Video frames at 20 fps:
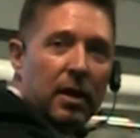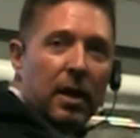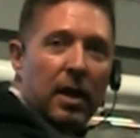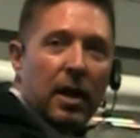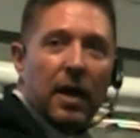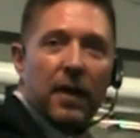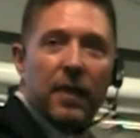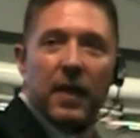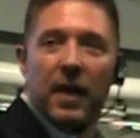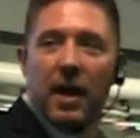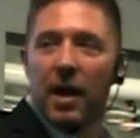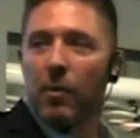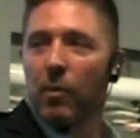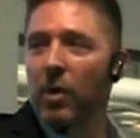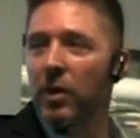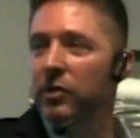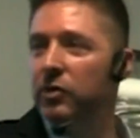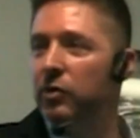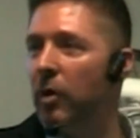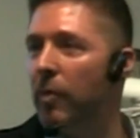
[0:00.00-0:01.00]
and then I
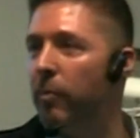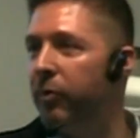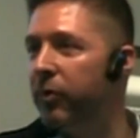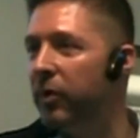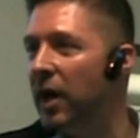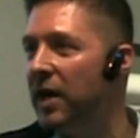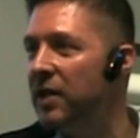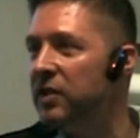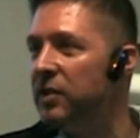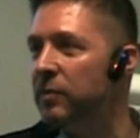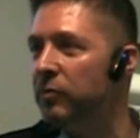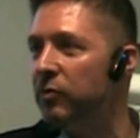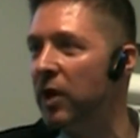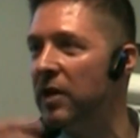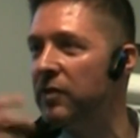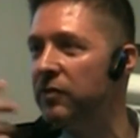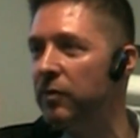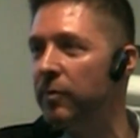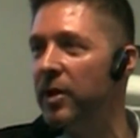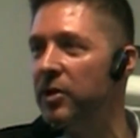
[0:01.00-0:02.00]
want to apply some
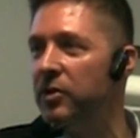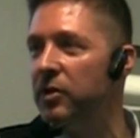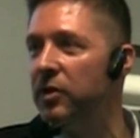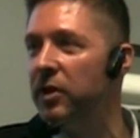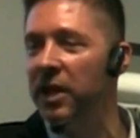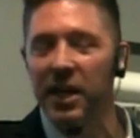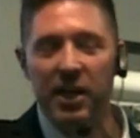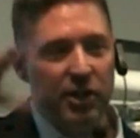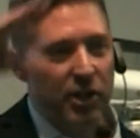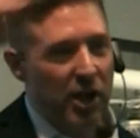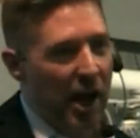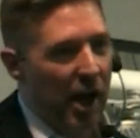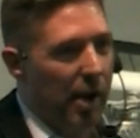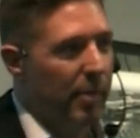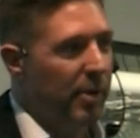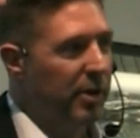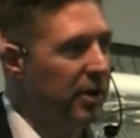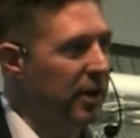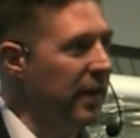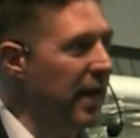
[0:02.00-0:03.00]
transformation to each
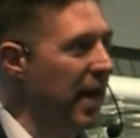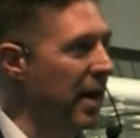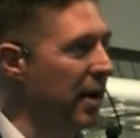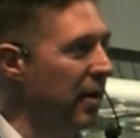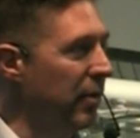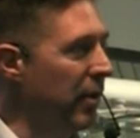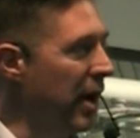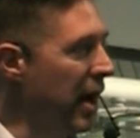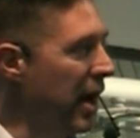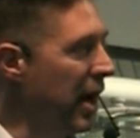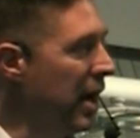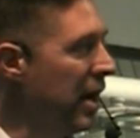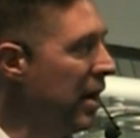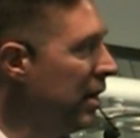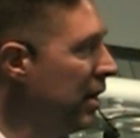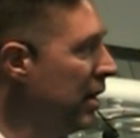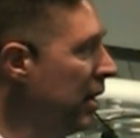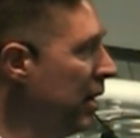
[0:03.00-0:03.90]
element in that array.